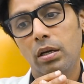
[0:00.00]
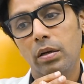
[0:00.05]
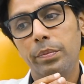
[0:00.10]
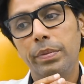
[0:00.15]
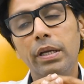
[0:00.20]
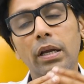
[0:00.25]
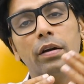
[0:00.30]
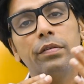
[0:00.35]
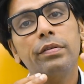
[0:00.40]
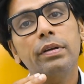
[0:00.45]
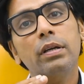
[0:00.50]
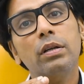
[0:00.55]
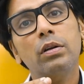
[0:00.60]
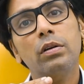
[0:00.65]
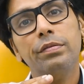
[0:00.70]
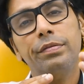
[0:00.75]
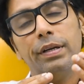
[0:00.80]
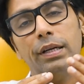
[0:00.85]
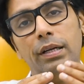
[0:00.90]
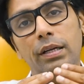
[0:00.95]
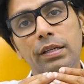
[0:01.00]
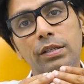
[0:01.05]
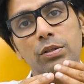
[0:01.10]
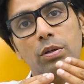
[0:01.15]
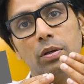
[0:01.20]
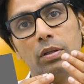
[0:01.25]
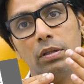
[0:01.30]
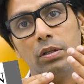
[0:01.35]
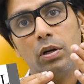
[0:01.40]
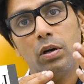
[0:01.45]
be aware of at least
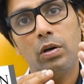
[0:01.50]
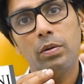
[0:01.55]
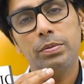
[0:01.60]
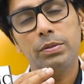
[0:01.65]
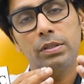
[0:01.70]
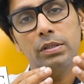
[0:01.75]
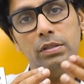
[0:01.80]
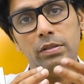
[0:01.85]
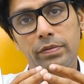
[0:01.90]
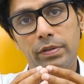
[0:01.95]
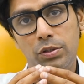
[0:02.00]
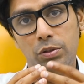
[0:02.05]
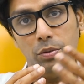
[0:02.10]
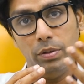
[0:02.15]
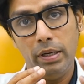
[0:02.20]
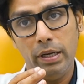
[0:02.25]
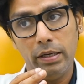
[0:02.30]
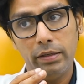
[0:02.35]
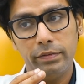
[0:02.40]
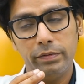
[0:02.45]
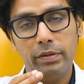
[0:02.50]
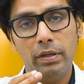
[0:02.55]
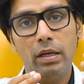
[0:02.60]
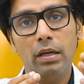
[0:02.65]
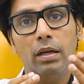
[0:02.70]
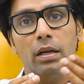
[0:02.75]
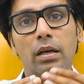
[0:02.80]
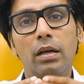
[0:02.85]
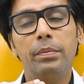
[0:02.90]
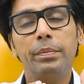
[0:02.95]
all the options which you have.
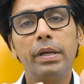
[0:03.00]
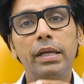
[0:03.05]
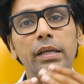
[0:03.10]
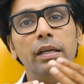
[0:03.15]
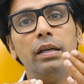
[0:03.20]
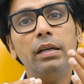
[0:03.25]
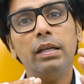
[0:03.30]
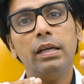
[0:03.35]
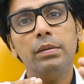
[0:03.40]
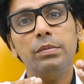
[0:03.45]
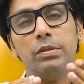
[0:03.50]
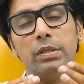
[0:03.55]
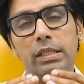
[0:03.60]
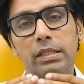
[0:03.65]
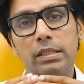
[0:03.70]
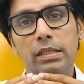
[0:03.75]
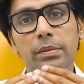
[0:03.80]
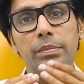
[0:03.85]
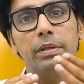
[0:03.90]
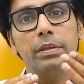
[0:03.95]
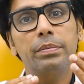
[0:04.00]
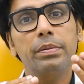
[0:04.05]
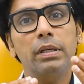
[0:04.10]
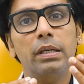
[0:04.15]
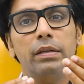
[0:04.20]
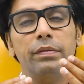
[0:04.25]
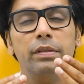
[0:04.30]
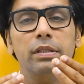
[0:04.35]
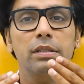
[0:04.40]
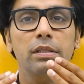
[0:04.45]
Many a times I see people
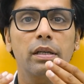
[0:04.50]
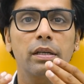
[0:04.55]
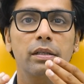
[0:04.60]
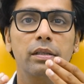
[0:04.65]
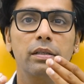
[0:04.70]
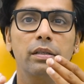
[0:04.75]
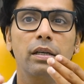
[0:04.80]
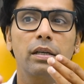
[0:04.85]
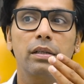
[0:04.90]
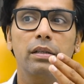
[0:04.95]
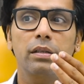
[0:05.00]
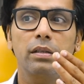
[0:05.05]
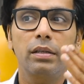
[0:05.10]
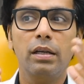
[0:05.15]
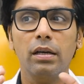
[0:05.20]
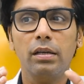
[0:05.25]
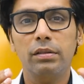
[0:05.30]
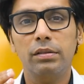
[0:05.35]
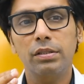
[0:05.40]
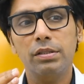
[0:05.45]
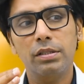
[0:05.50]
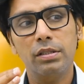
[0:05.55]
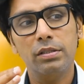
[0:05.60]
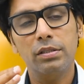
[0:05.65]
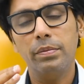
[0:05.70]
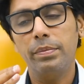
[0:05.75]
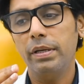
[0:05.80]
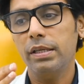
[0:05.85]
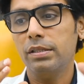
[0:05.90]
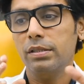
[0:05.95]
have decided that yeah, this is
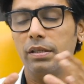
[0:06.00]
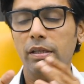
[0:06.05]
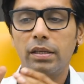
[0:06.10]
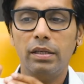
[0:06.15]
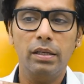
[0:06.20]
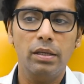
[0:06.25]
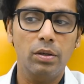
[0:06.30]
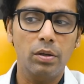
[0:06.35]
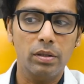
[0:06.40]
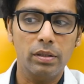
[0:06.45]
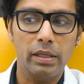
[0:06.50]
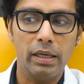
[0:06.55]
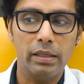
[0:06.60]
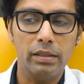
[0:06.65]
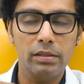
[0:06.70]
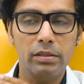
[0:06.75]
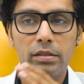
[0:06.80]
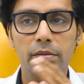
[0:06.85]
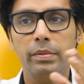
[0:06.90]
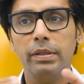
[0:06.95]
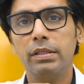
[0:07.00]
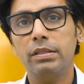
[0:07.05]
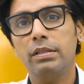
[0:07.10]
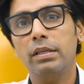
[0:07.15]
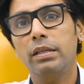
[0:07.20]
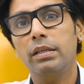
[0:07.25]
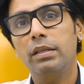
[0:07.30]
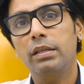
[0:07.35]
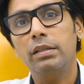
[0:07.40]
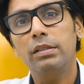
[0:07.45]
the best technique, or that is the best
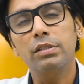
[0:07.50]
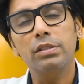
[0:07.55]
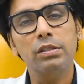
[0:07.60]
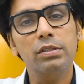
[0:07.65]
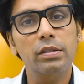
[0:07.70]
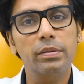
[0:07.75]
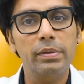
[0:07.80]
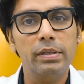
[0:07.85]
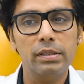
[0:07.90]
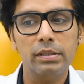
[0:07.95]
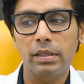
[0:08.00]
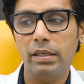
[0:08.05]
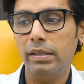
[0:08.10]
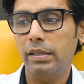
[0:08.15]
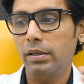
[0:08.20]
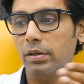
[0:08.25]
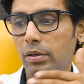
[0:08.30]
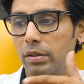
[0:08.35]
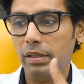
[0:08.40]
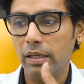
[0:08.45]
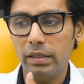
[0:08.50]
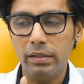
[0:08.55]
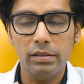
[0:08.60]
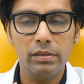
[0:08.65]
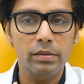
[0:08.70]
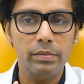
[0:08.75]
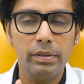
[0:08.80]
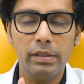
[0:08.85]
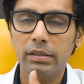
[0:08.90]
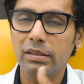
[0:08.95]
technique, this is the best technique, or that is
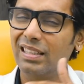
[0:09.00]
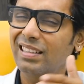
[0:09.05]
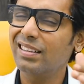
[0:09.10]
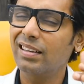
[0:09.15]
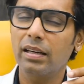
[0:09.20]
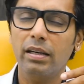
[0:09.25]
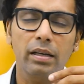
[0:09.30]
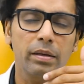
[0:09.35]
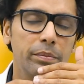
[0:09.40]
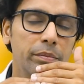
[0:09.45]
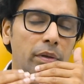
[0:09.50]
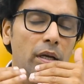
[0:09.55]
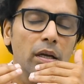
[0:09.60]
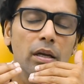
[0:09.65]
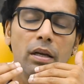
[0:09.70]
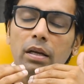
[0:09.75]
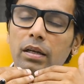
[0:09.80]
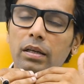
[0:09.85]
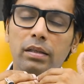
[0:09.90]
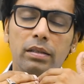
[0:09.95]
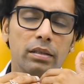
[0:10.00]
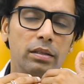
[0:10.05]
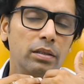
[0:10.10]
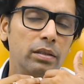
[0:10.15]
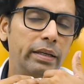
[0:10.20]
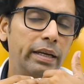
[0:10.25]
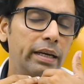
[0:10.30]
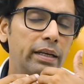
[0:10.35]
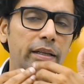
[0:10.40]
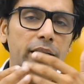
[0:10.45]
the best technique, and I'm
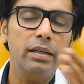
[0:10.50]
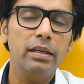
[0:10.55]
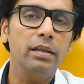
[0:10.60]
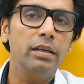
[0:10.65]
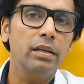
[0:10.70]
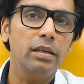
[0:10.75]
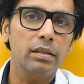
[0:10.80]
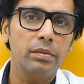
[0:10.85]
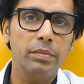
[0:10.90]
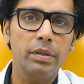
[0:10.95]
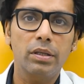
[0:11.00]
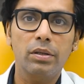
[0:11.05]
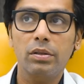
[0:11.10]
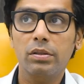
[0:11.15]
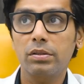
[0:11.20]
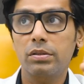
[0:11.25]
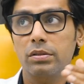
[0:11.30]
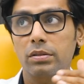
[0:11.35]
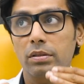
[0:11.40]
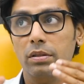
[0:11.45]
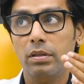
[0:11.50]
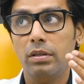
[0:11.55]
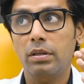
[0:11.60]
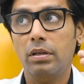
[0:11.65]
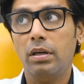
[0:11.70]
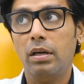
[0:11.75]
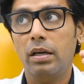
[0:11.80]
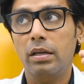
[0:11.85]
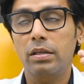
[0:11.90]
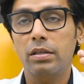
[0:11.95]
getting it done because
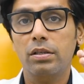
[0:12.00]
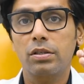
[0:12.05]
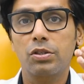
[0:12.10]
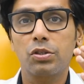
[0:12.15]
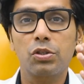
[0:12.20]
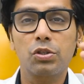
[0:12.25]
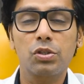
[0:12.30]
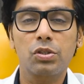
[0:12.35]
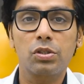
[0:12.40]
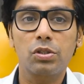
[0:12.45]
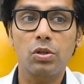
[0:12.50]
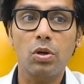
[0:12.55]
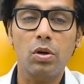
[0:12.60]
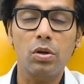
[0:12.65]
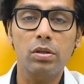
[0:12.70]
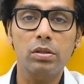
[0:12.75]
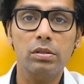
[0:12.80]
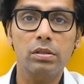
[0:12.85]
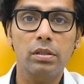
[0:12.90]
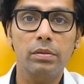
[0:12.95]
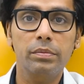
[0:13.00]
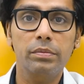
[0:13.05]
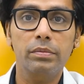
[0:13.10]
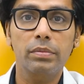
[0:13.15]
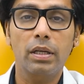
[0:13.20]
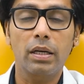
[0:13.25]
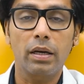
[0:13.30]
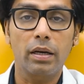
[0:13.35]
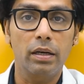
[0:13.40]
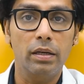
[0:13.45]
I saw
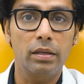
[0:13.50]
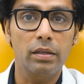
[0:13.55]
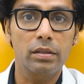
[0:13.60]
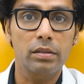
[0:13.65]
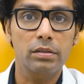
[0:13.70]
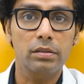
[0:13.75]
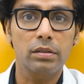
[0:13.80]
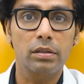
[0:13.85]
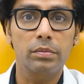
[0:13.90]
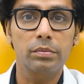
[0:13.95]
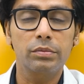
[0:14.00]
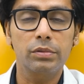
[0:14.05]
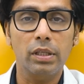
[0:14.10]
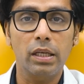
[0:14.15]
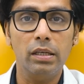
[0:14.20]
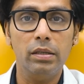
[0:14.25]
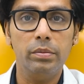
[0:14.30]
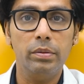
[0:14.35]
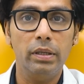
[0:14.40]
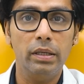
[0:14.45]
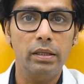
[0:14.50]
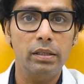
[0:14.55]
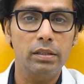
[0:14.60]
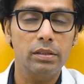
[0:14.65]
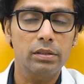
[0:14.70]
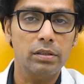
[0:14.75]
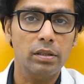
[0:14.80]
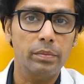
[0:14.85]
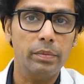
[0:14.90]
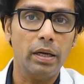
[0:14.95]
some cricketer, some celebrity,
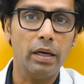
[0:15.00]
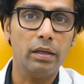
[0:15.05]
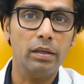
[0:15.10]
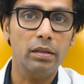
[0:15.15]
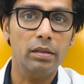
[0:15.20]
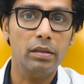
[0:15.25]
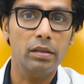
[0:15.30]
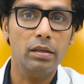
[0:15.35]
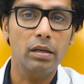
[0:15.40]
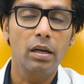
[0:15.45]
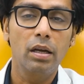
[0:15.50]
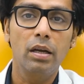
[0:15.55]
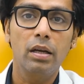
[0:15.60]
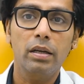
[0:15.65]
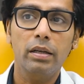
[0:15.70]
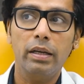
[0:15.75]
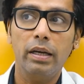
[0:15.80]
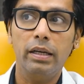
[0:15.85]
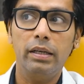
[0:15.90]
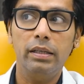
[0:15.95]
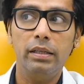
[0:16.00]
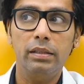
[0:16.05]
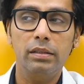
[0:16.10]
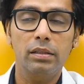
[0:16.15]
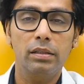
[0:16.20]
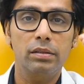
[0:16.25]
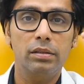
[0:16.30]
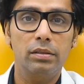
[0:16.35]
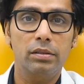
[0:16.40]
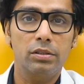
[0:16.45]
some actor getting
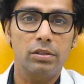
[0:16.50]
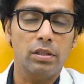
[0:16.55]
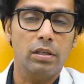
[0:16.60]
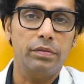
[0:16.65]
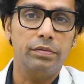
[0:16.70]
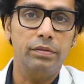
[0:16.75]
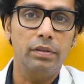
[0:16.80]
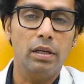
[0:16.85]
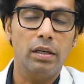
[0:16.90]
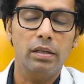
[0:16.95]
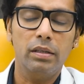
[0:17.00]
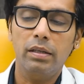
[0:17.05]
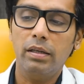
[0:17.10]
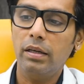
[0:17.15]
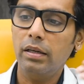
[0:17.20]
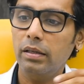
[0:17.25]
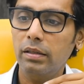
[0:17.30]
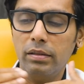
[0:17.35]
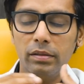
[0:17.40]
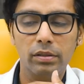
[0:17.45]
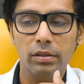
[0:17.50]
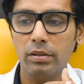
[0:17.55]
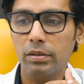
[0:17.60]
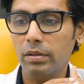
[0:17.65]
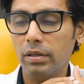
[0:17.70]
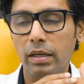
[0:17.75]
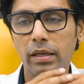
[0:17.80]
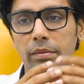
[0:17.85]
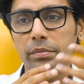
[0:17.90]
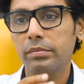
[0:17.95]
the stuff done, and
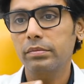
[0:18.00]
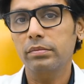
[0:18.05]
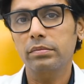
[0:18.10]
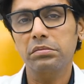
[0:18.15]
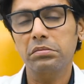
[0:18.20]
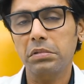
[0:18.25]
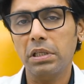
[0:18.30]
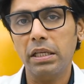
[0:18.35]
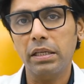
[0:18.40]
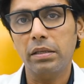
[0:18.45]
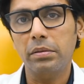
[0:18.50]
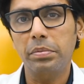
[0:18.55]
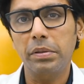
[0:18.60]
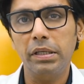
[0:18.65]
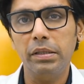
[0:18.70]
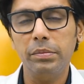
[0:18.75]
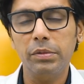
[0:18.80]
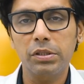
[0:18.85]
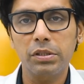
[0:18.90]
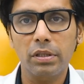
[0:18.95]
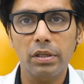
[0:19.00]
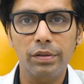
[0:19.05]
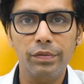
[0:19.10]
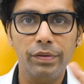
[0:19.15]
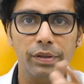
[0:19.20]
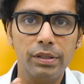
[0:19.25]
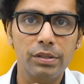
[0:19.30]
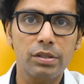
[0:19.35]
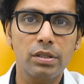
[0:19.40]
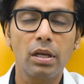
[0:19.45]
I'm like pretty much
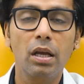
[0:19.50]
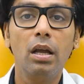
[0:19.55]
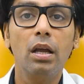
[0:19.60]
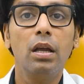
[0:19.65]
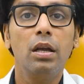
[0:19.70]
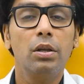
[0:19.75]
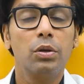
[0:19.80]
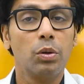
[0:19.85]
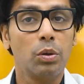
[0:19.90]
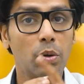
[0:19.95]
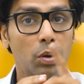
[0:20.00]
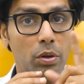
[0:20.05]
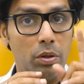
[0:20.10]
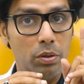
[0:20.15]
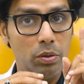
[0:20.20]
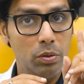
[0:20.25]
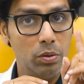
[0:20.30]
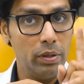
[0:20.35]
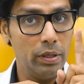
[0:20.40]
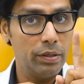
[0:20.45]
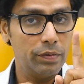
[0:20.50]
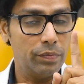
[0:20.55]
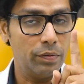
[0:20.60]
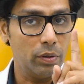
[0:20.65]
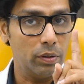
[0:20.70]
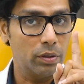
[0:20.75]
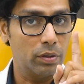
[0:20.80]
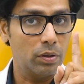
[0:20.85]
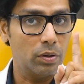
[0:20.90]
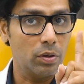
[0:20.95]
convinced. You don't know at
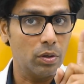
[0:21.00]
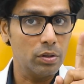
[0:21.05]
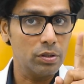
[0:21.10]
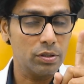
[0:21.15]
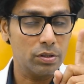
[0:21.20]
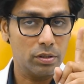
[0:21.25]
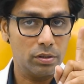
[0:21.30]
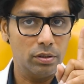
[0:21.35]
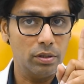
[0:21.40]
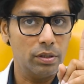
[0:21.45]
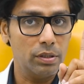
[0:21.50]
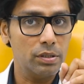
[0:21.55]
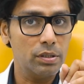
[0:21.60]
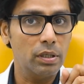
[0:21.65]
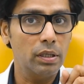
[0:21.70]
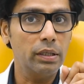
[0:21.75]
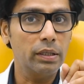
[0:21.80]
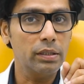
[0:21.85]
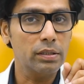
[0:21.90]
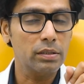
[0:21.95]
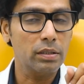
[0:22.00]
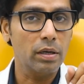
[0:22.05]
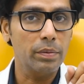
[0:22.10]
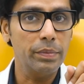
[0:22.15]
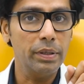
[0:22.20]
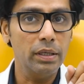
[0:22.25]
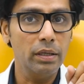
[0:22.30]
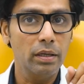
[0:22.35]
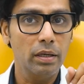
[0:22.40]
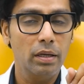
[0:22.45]
what cost the result is
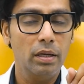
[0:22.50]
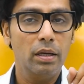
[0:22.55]
coming,